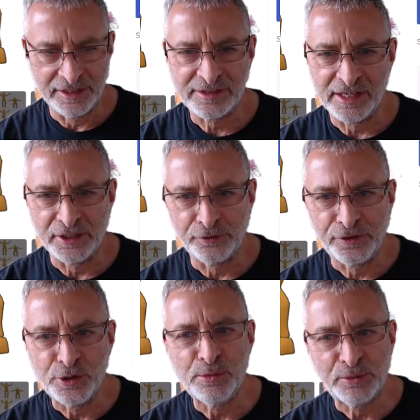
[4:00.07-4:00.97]
set of
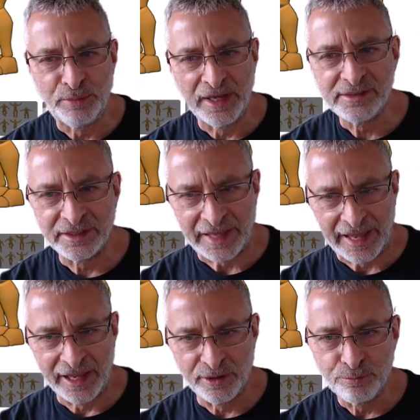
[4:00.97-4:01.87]
human basic
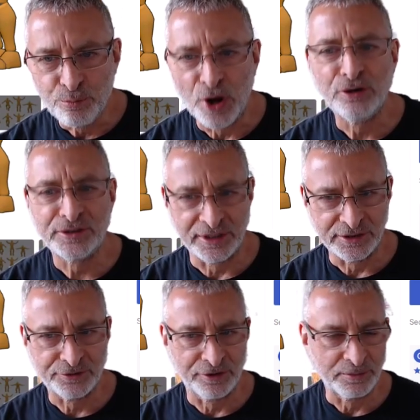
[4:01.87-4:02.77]
motions
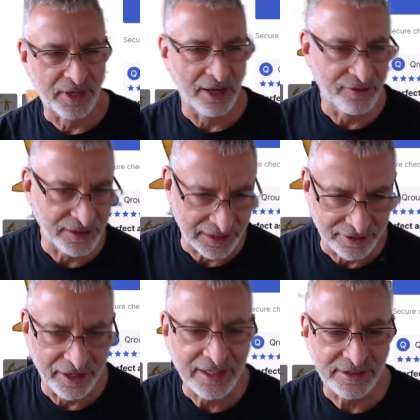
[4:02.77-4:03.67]
from Kevin
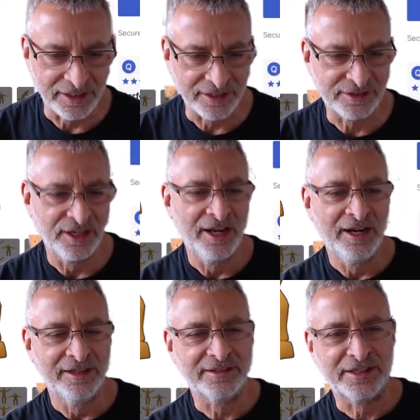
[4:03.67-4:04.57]
Iglesias.
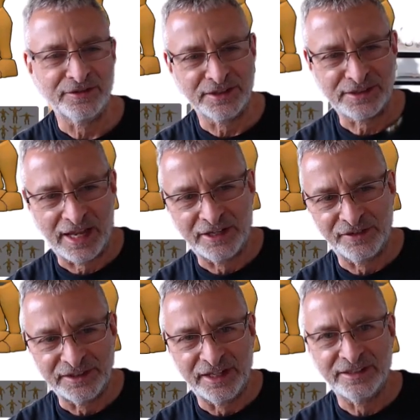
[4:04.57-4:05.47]
This gives us kind of a
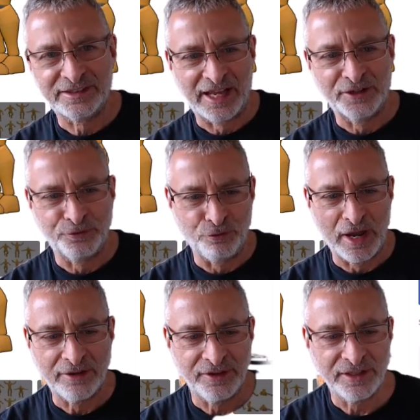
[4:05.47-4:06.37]
nice kind of
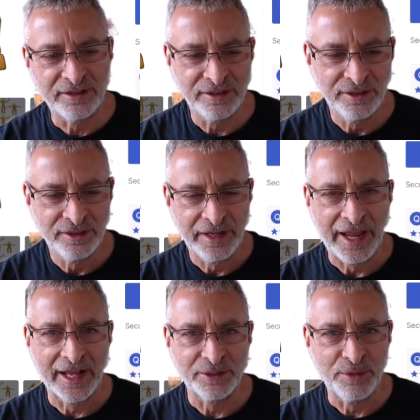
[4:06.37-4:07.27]
waving
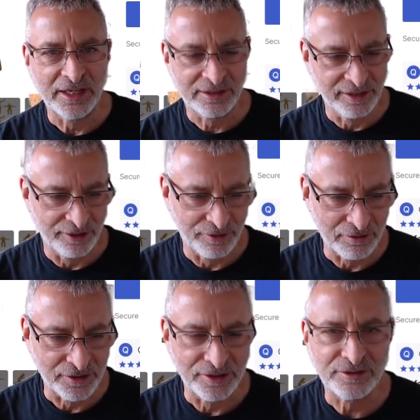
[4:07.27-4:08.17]
animation that we
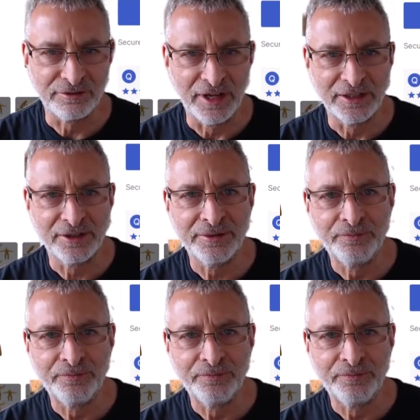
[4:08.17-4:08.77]
will use later.